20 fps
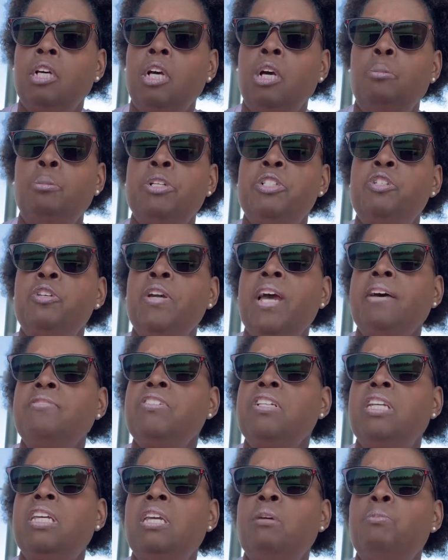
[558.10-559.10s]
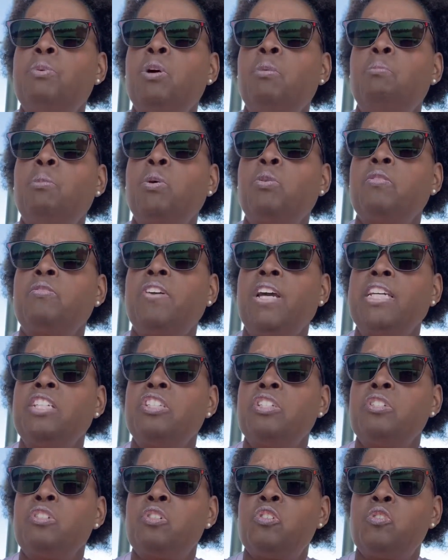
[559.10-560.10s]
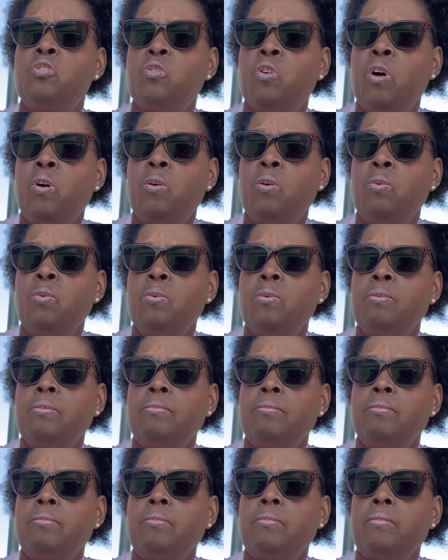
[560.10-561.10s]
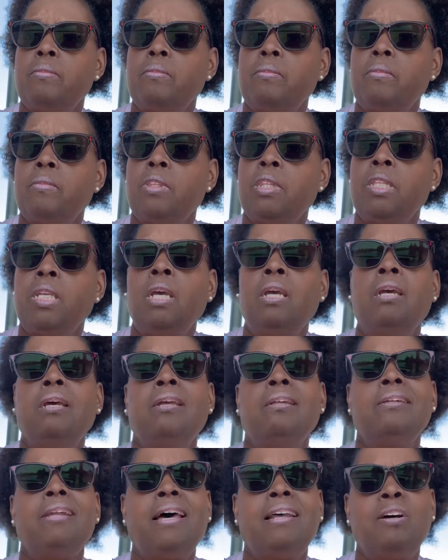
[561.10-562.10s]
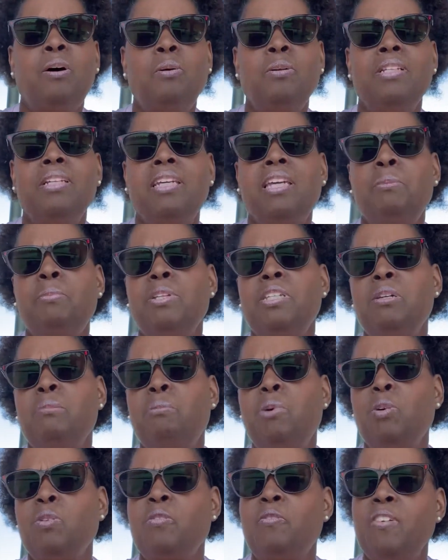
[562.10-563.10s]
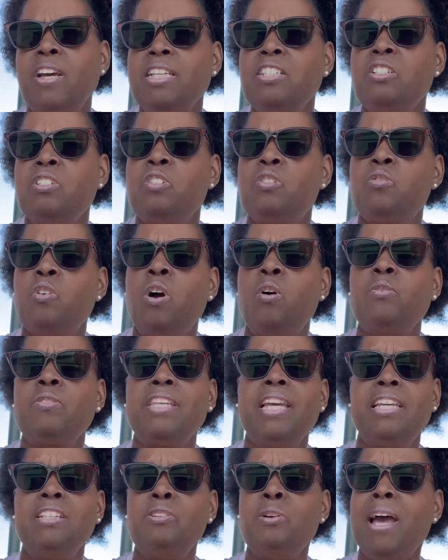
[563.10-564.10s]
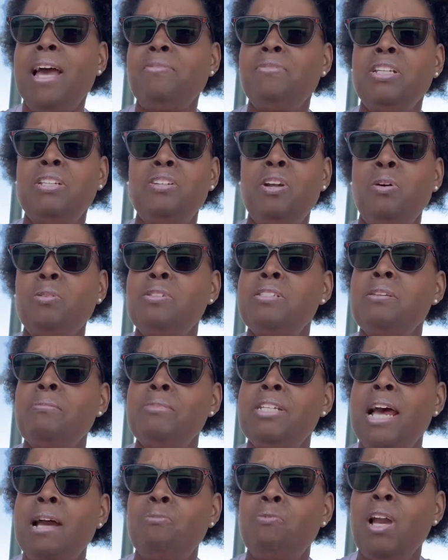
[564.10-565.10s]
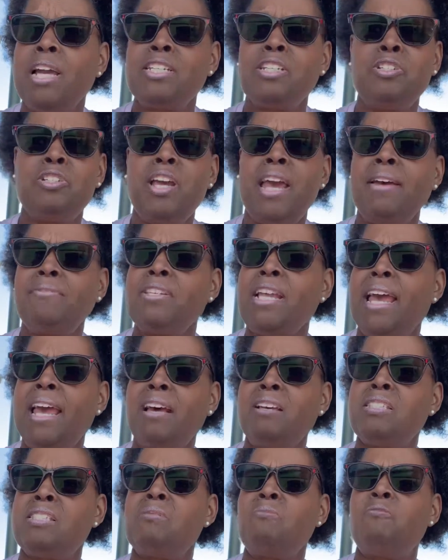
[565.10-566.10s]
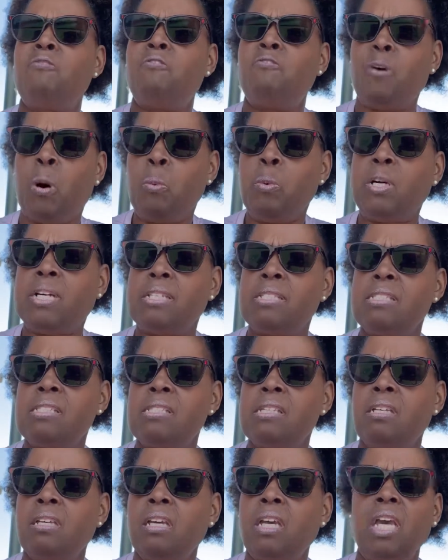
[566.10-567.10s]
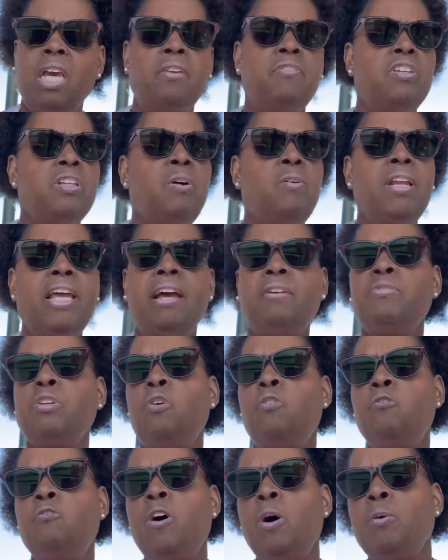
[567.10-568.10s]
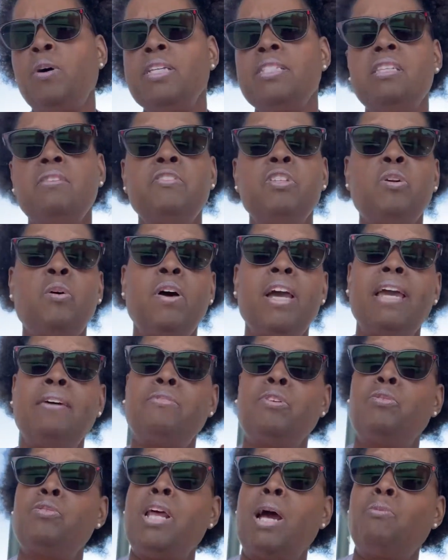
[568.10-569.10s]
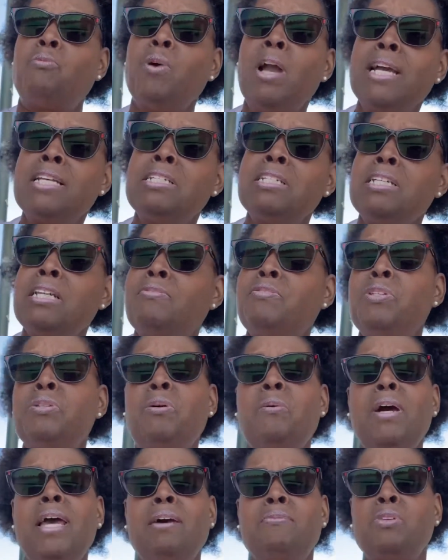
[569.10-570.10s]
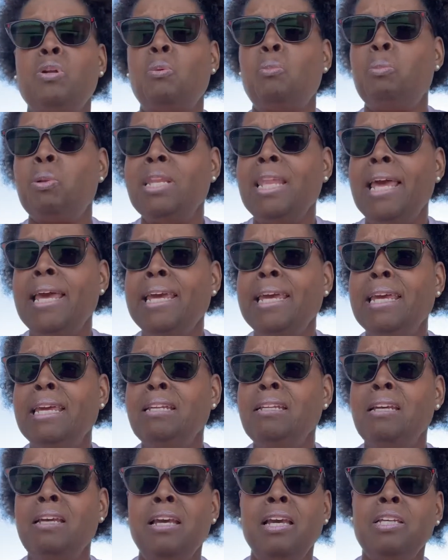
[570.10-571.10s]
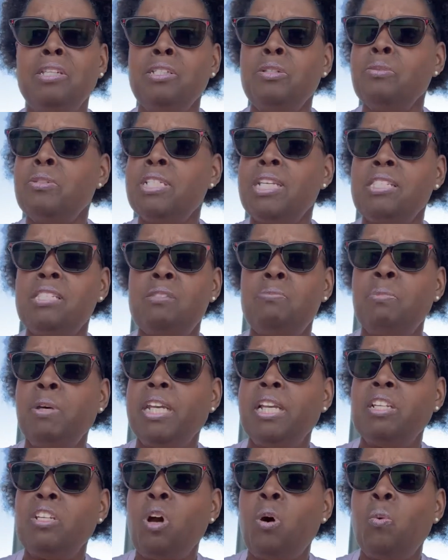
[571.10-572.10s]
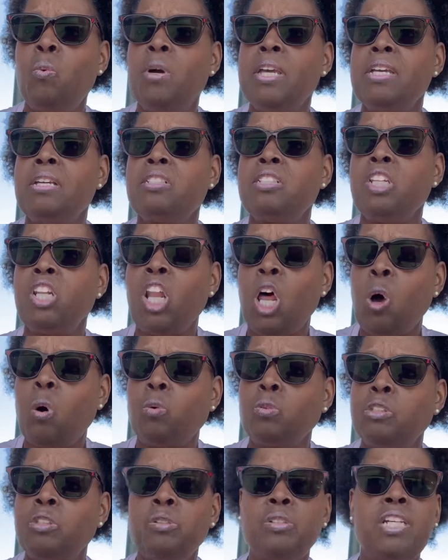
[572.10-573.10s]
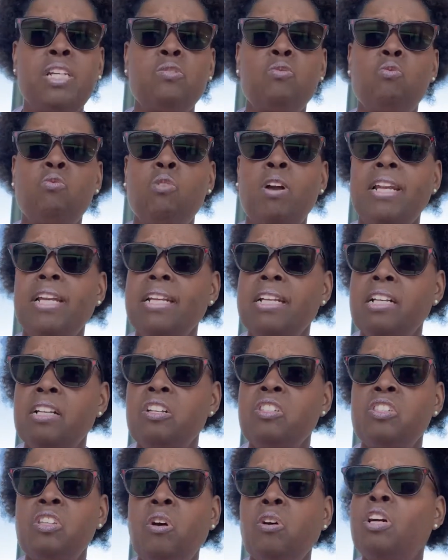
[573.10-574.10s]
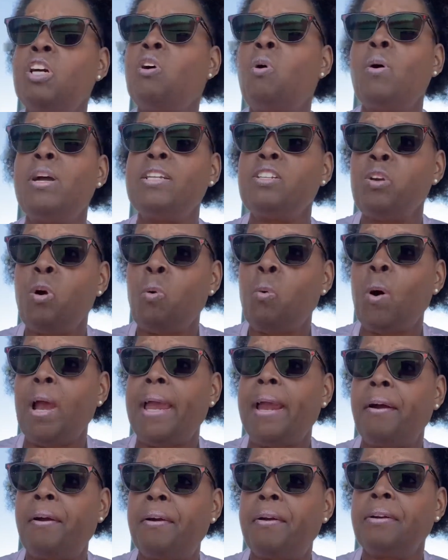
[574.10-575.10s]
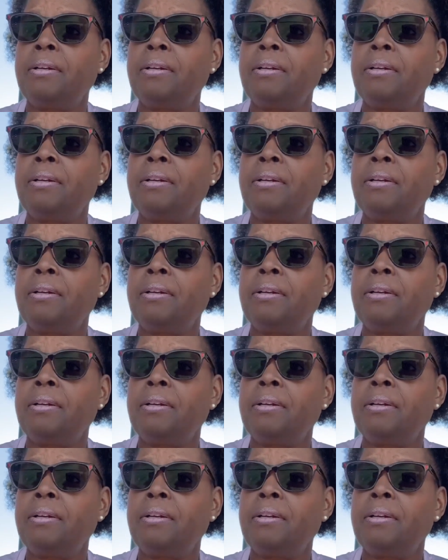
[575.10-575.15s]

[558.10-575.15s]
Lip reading: But you have to keep your motivation strong. Not only keeping your motivation strong, then you have to know some direction. You have to have some focus. If you don't have no focus, if you don't have no direction, if you don't have no plan, you just spinning your wheels lost. You're just running in a circle going nowhere.